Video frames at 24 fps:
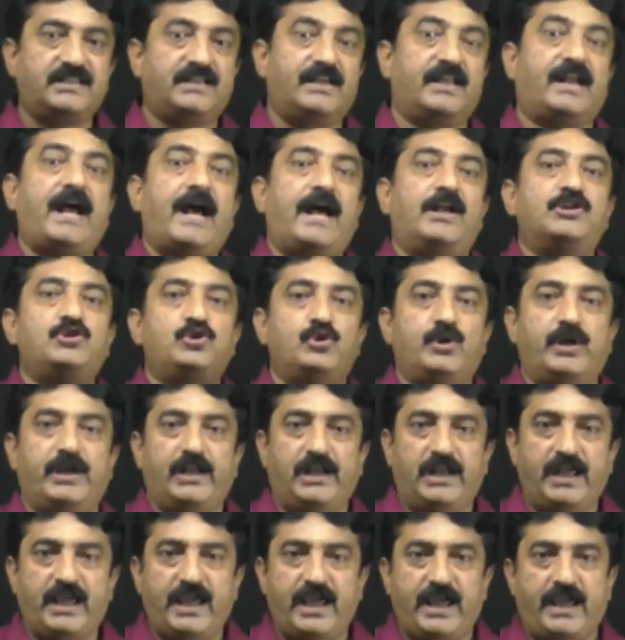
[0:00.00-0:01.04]

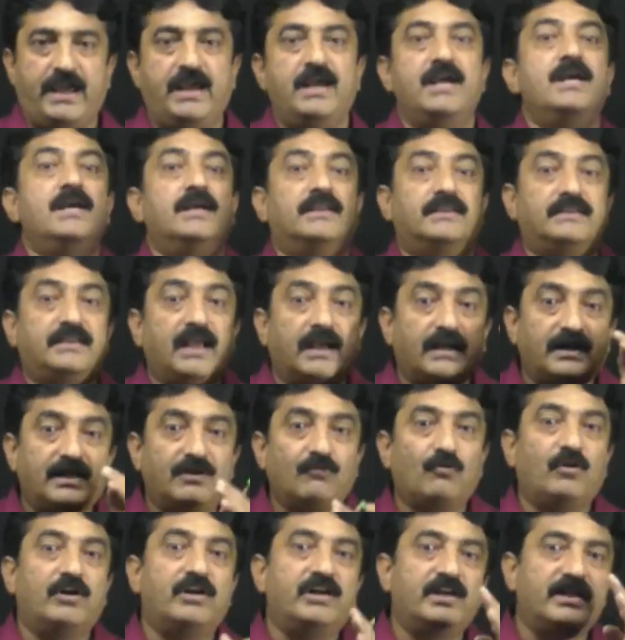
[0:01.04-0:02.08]
gradually. That
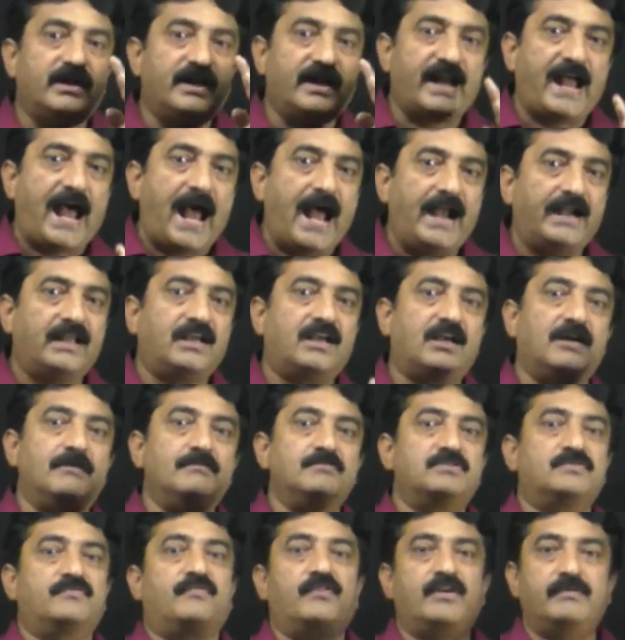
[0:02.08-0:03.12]
word grad
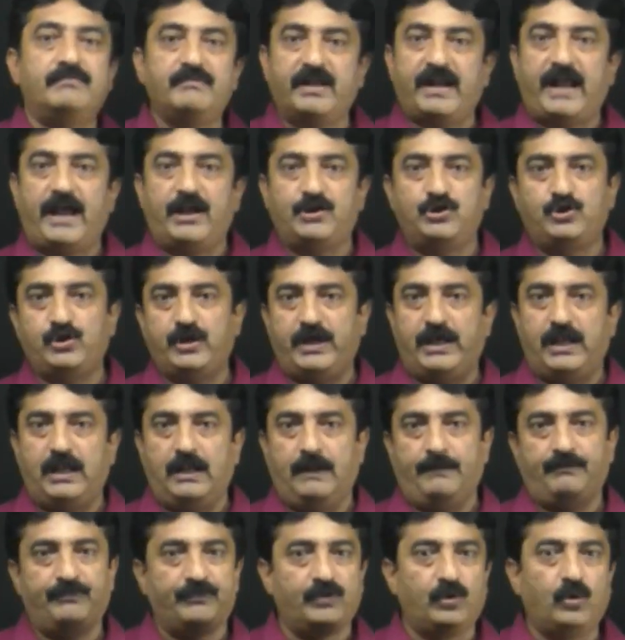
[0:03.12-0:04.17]
comes from
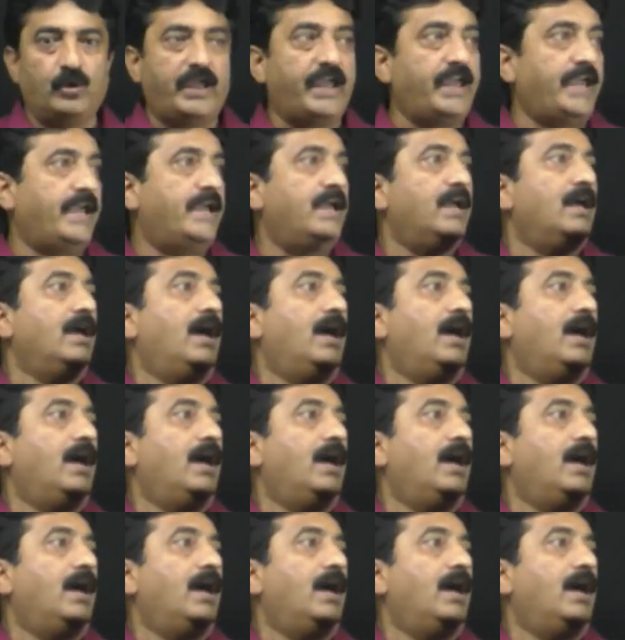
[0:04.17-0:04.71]
gradual. Okay,